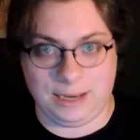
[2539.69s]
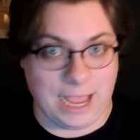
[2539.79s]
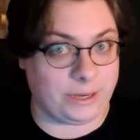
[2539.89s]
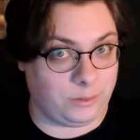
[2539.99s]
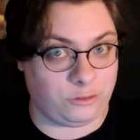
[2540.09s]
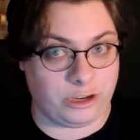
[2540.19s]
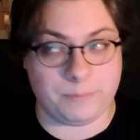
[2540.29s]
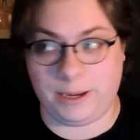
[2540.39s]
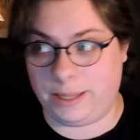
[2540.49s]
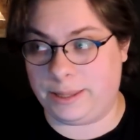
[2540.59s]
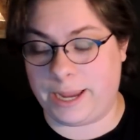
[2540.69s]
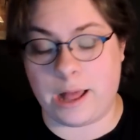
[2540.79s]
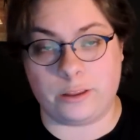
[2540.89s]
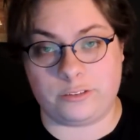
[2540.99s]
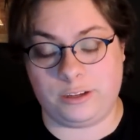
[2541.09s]
active ship in the
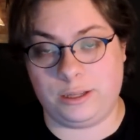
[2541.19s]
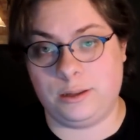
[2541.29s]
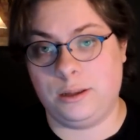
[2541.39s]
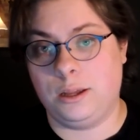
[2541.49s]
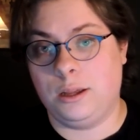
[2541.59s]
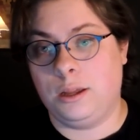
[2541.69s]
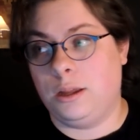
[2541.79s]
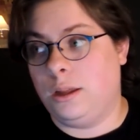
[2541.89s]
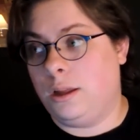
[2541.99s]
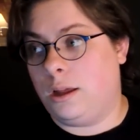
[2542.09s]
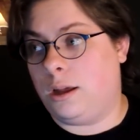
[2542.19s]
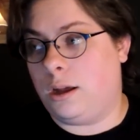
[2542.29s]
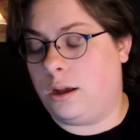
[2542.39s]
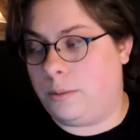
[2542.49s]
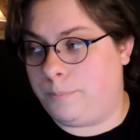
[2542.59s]
galaxy
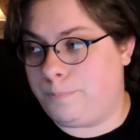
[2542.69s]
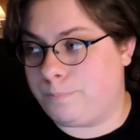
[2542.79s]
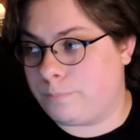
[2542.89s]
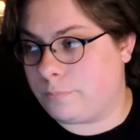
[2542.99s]
um,